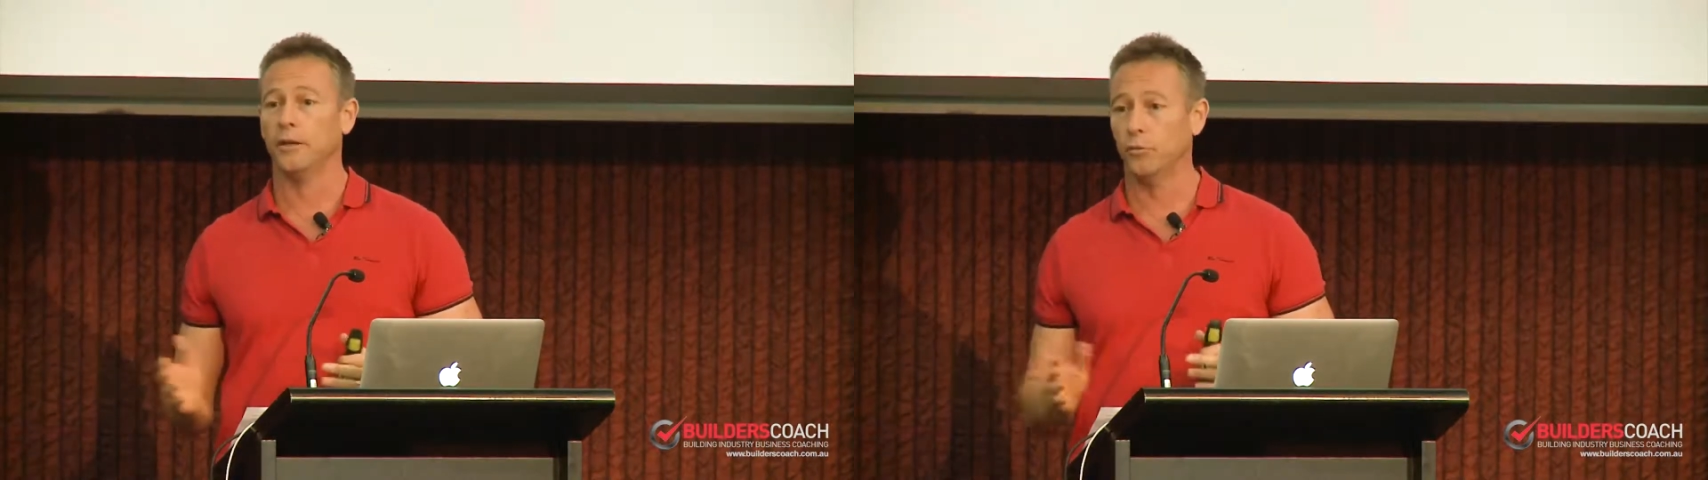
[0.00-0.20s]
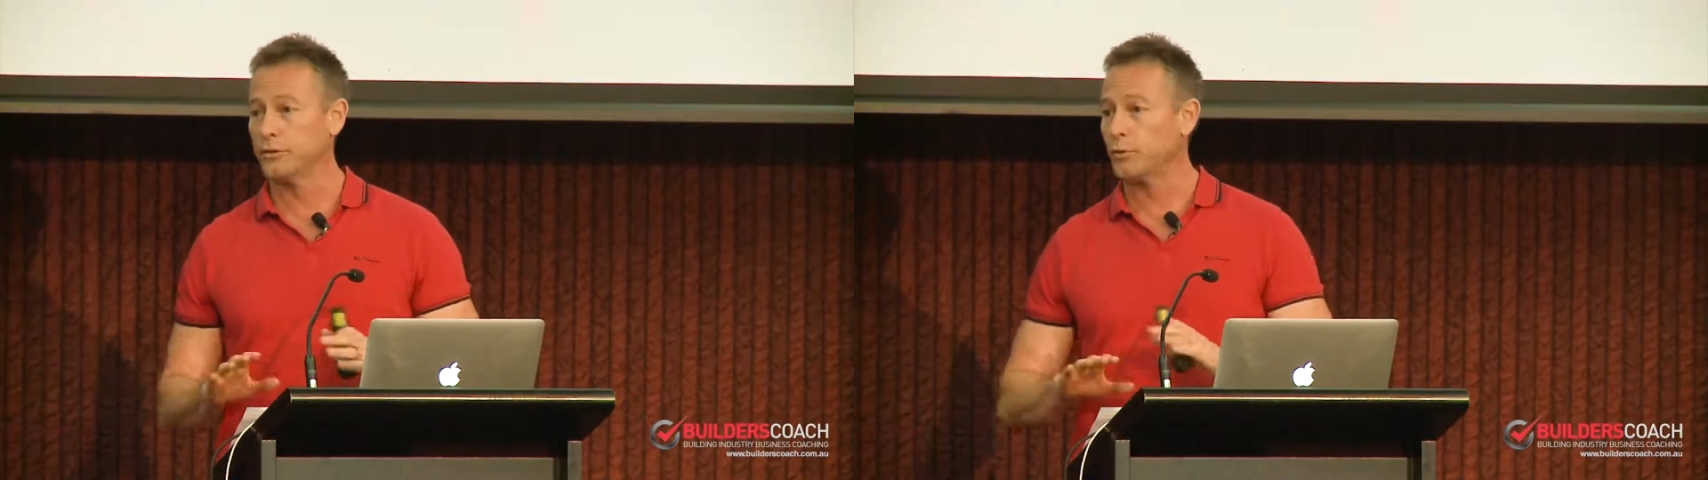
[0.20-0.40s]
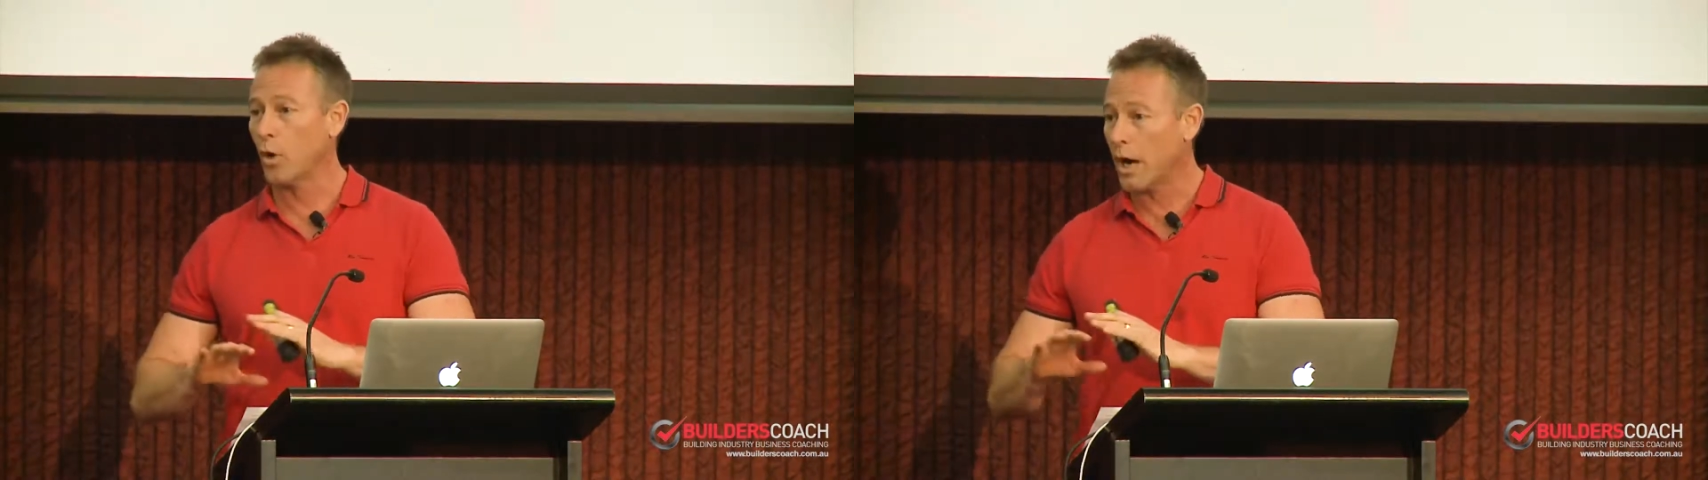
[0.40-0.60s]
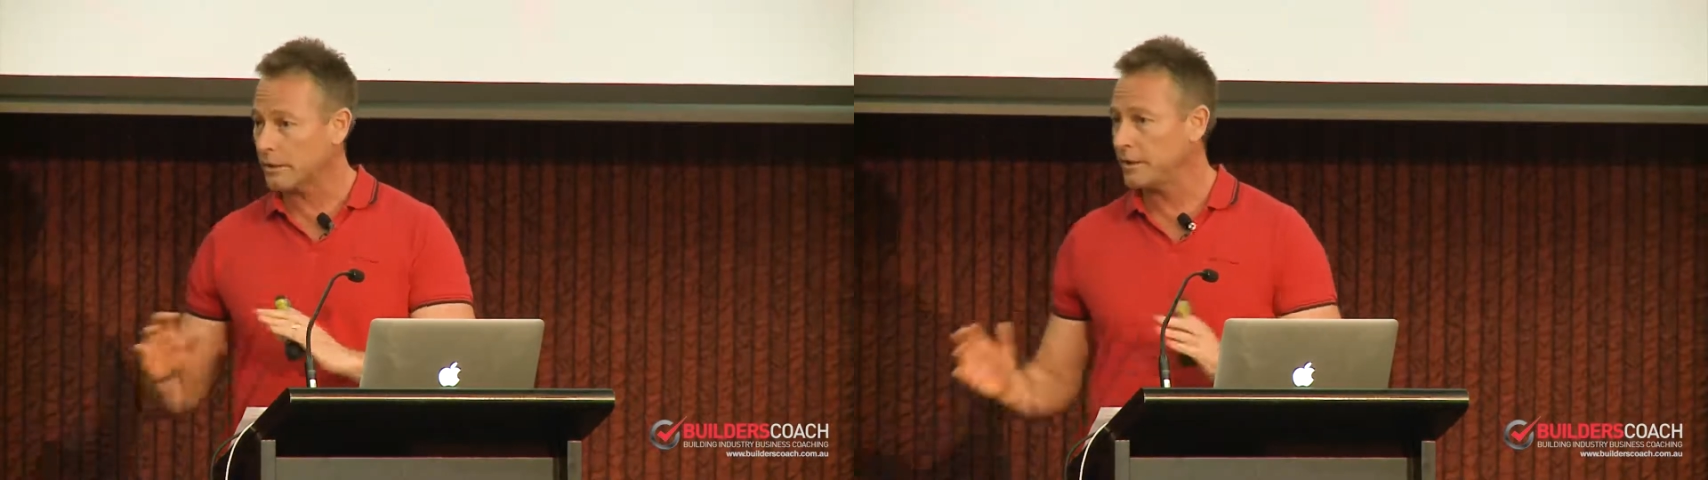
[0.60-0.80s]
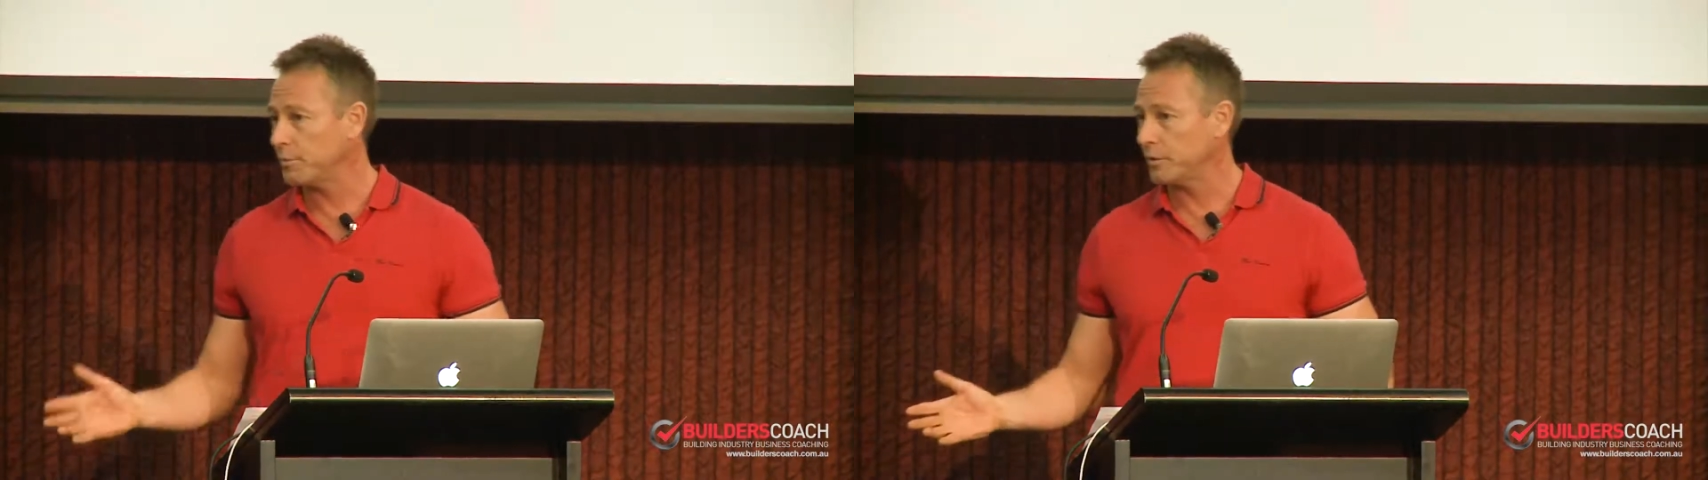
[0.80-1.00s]
it was
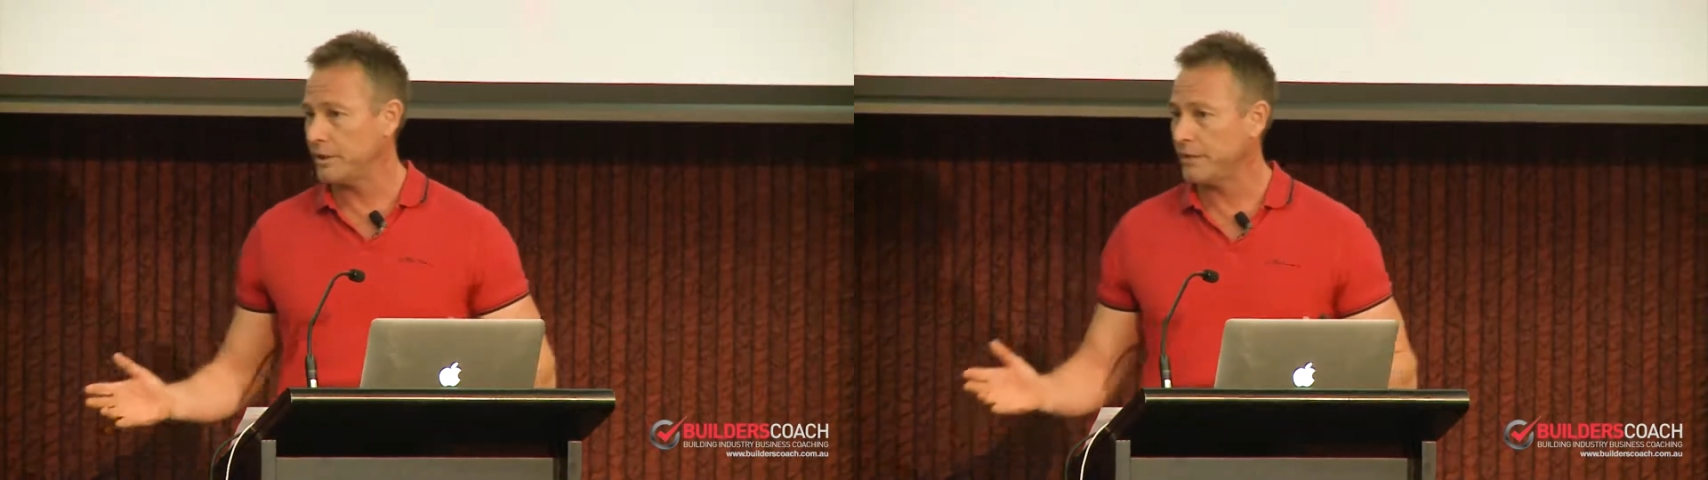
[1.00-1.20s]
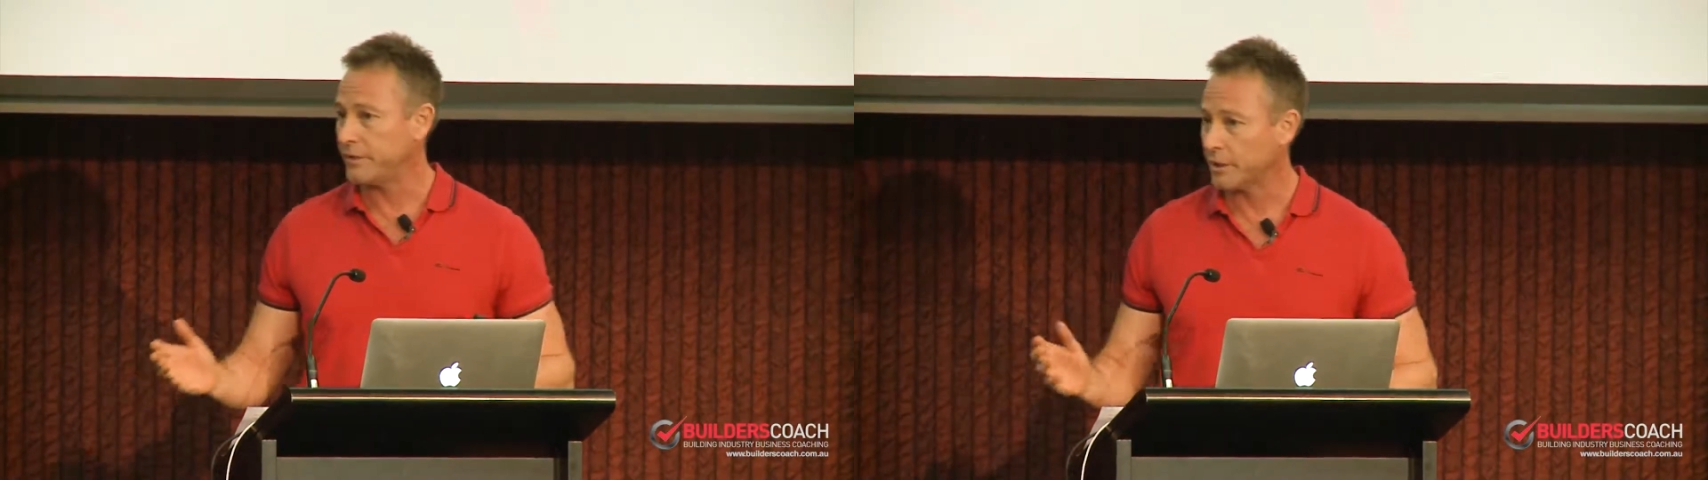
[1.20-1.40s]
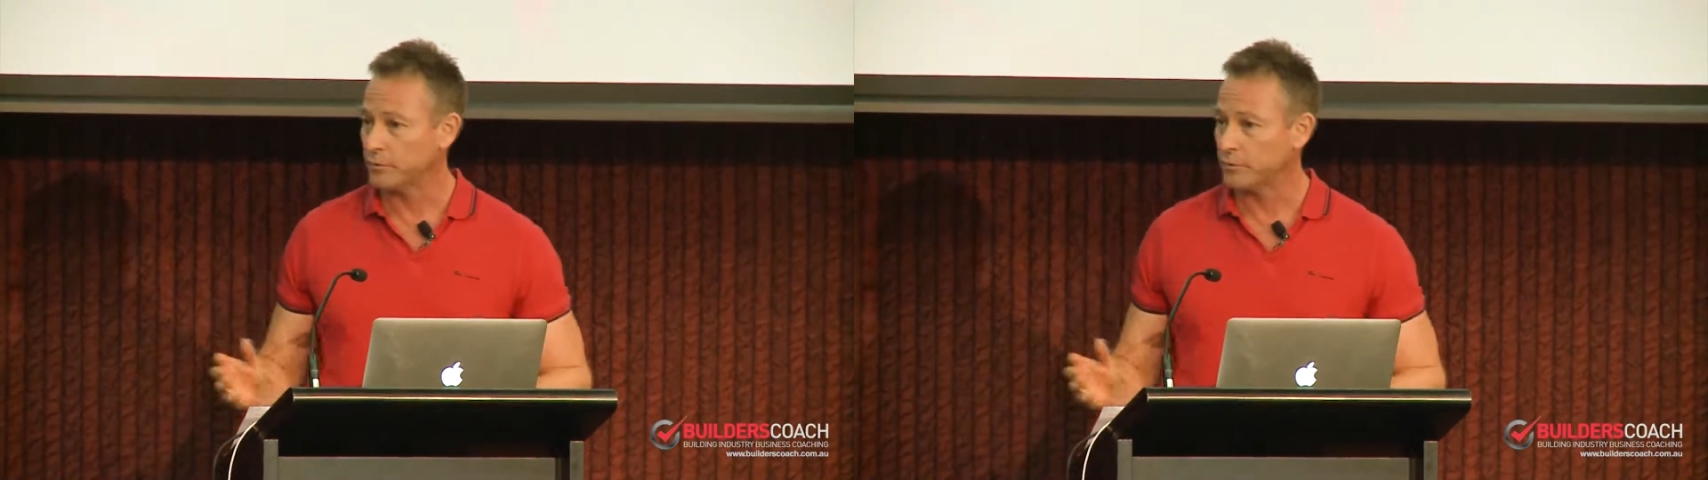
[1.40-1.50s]
widely believed that